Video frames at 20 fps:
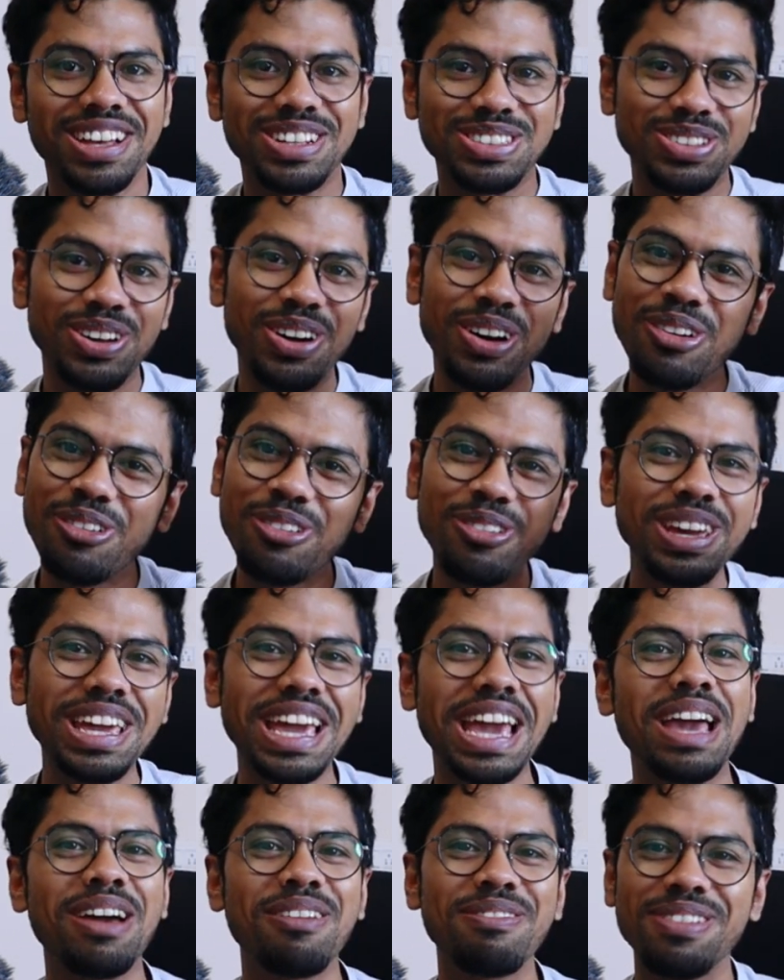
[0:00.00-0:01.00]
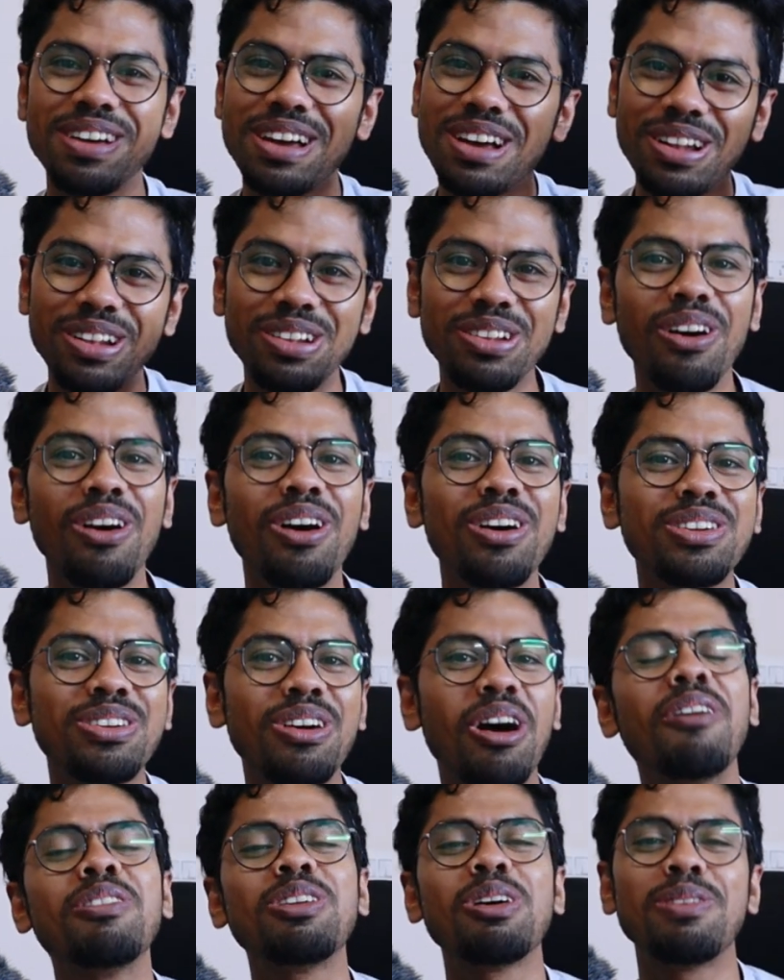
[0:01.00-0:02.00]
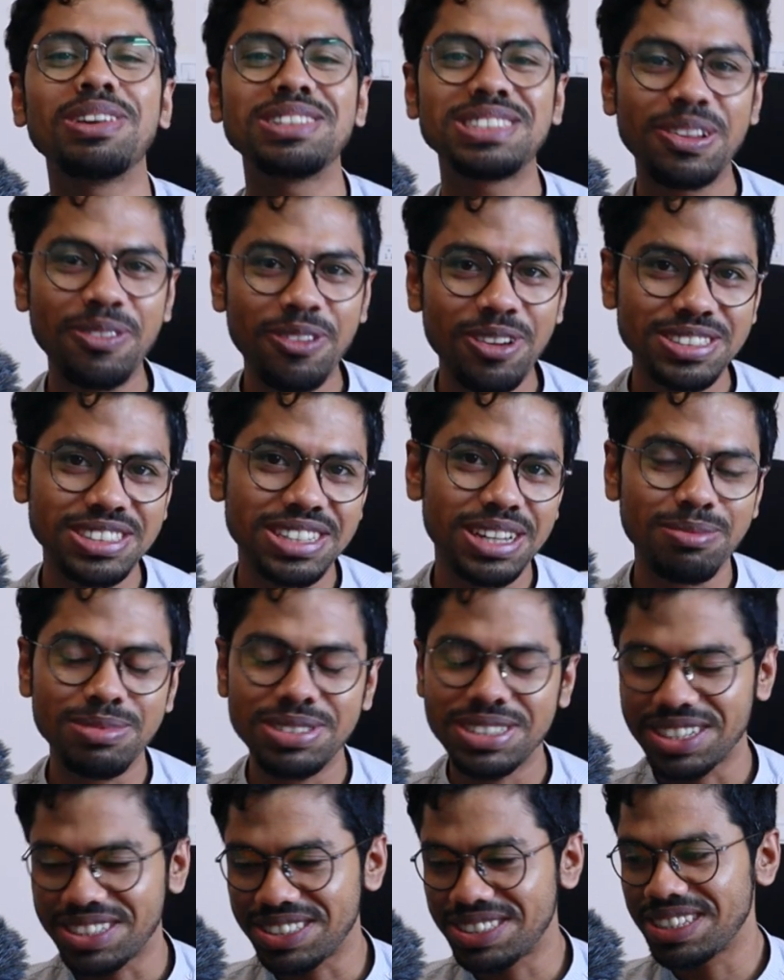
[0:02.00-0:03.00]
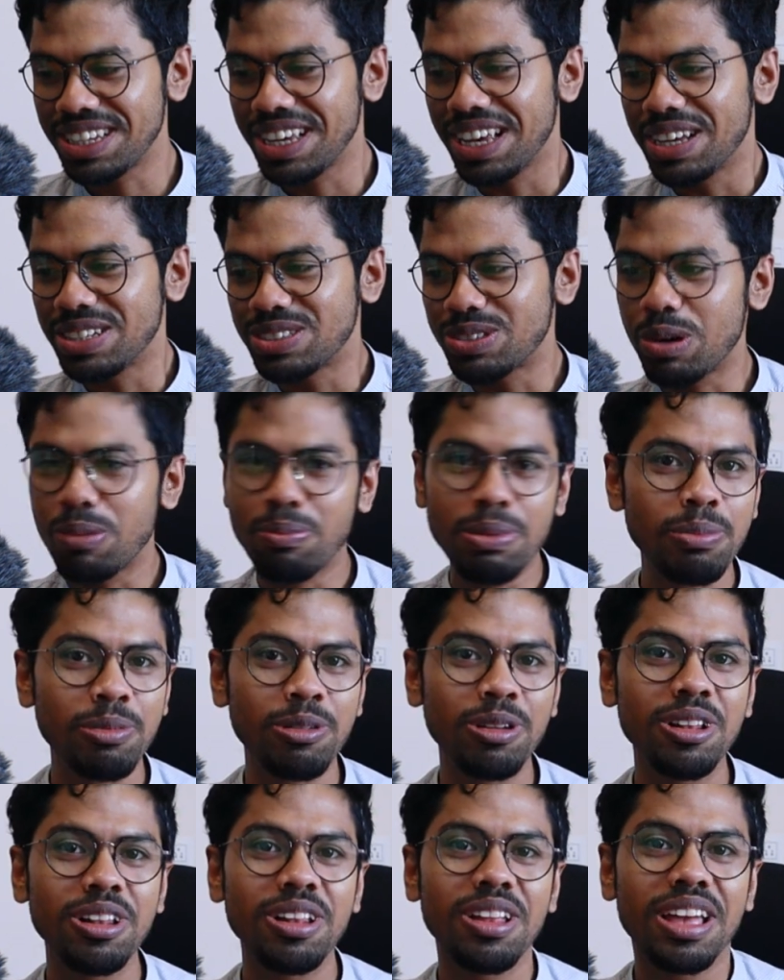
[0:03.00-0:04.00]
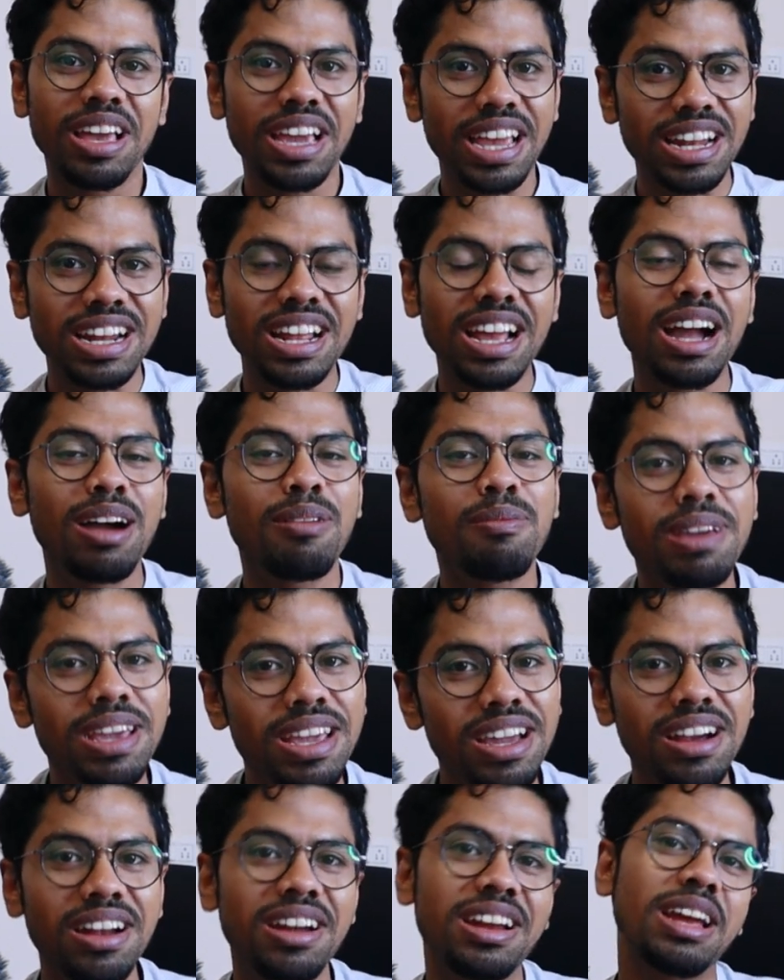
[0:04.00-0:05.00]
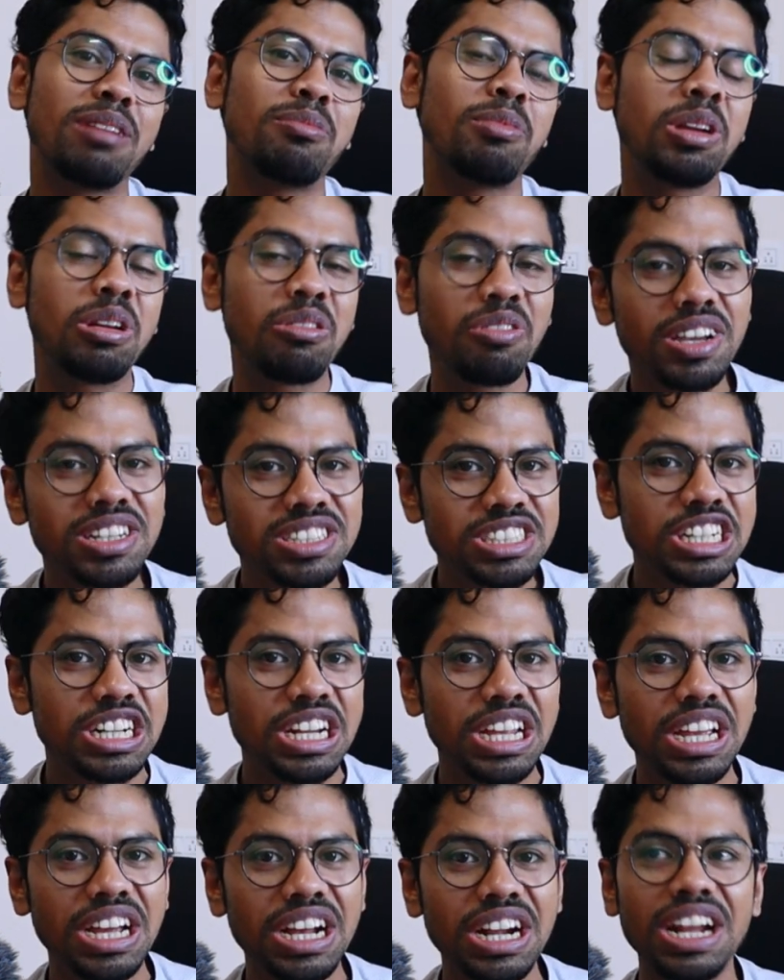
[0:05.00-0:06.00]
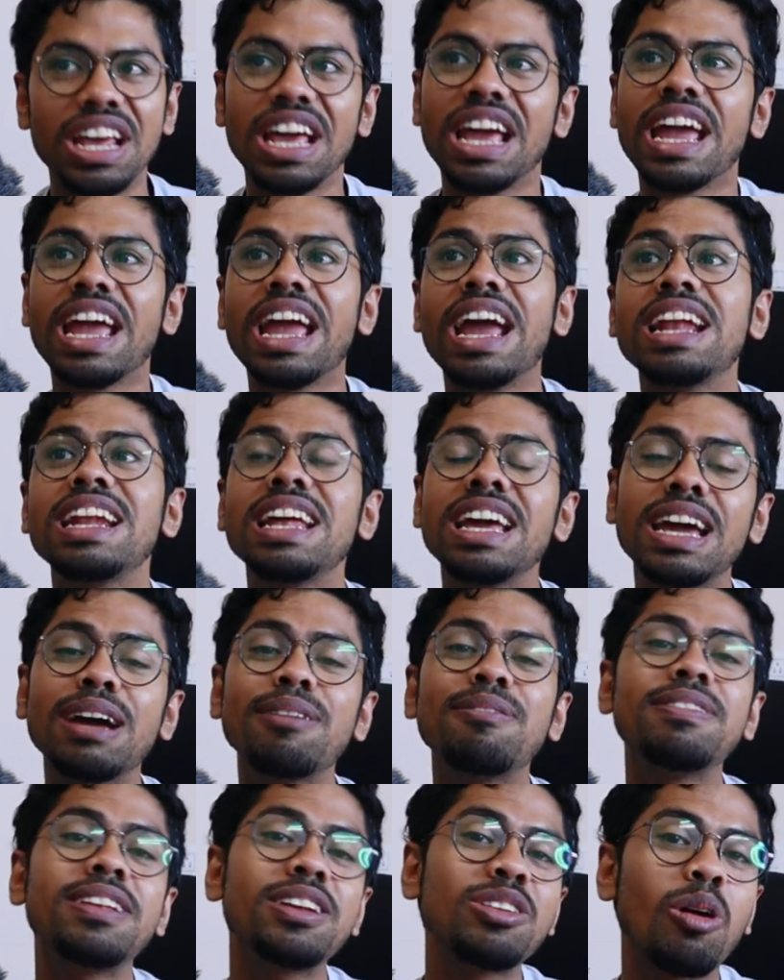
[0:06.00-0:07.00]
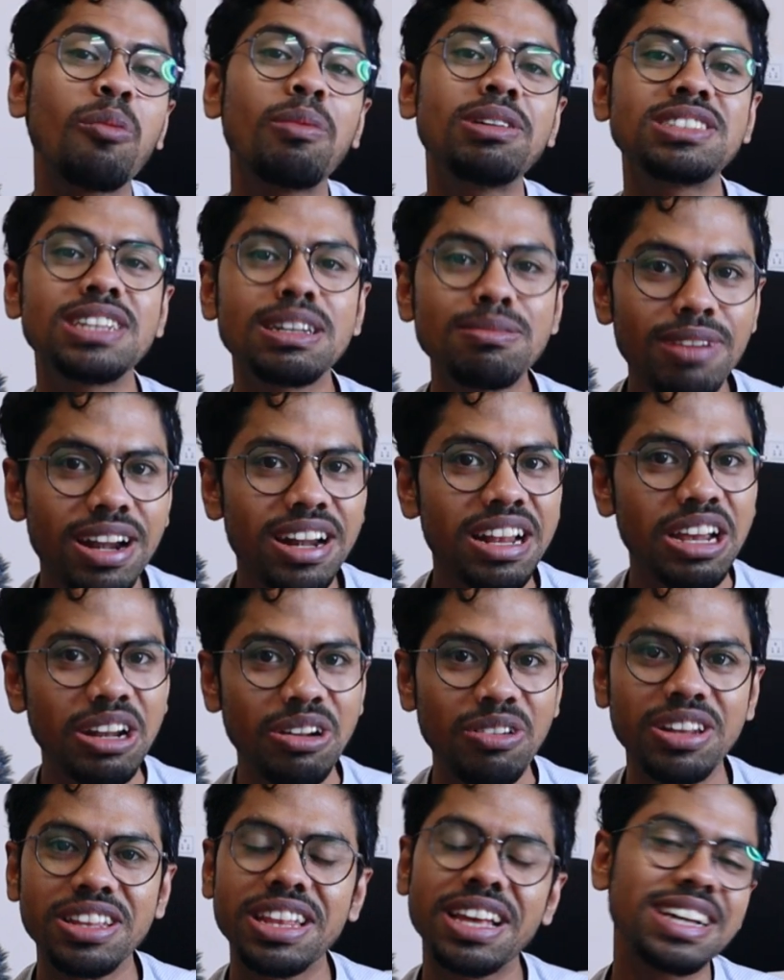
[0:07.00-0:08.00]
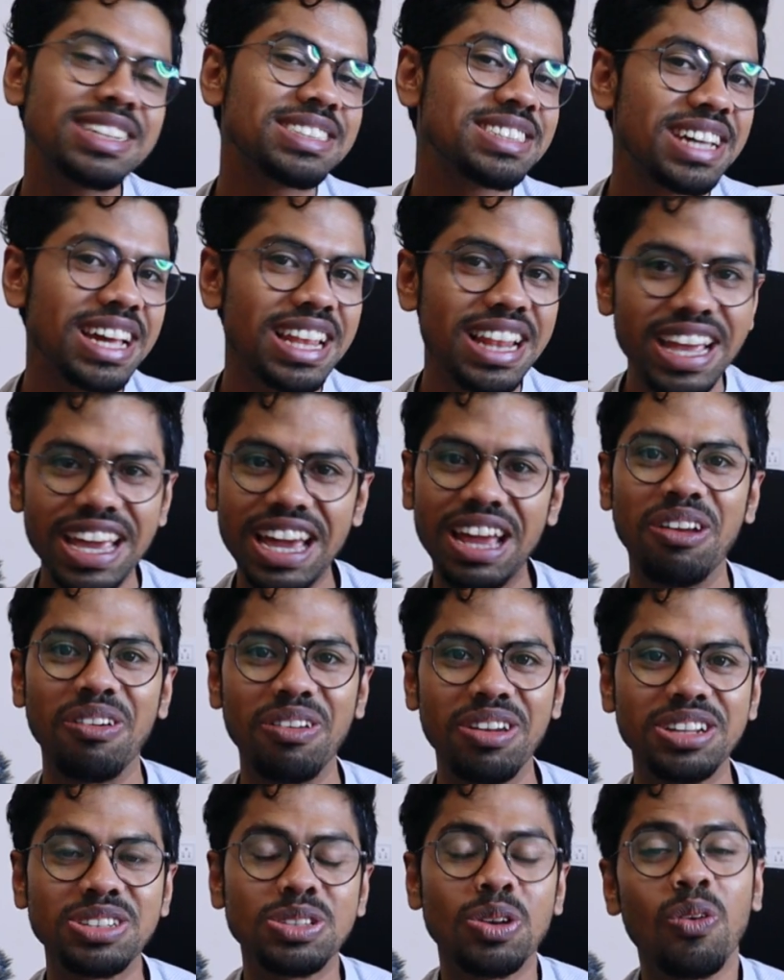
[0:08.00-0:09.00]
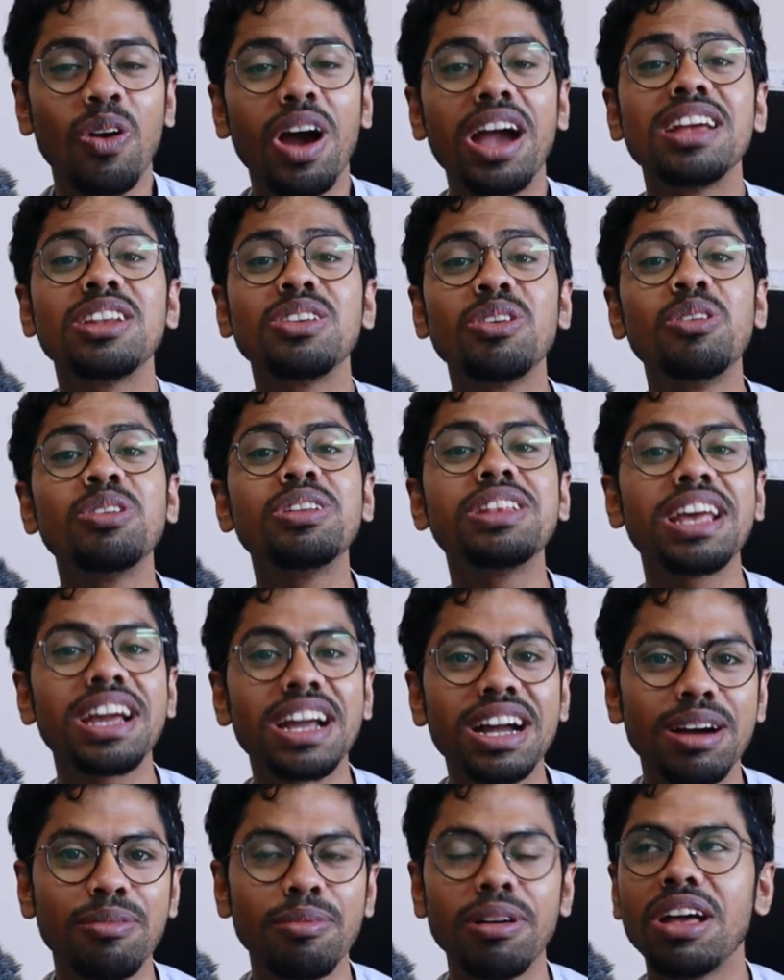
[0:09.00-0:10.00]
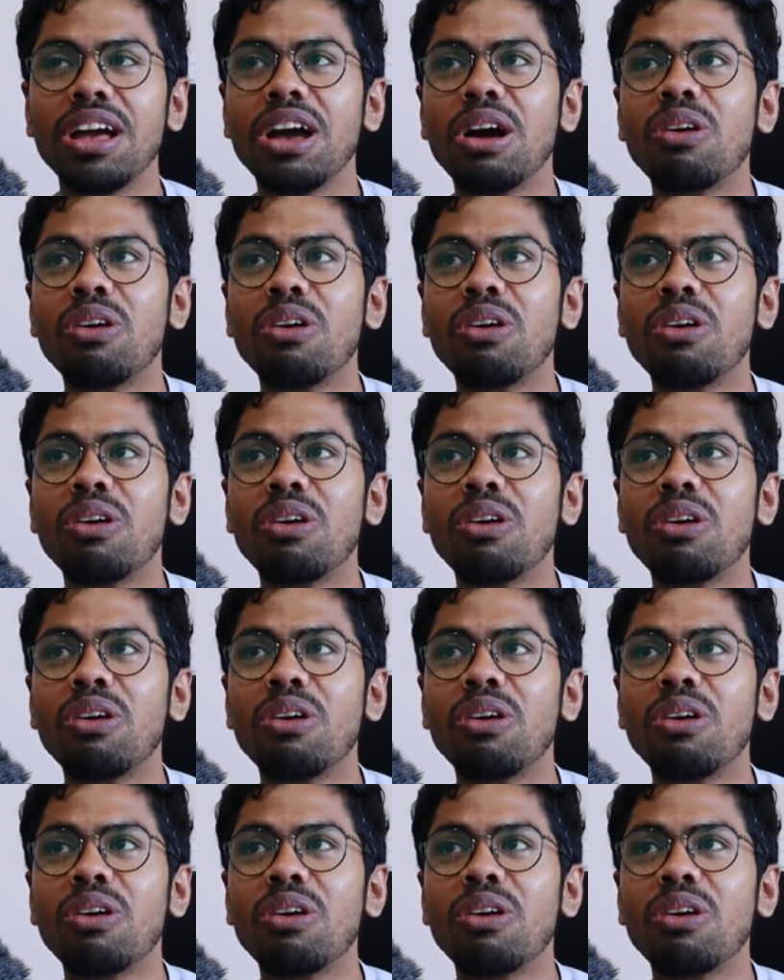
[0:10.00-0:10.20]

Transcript: So we have a lot of domestic consumptions. So people can come here, can manufacture here, and have the domestic market only. They can sell here only. So why don't they come?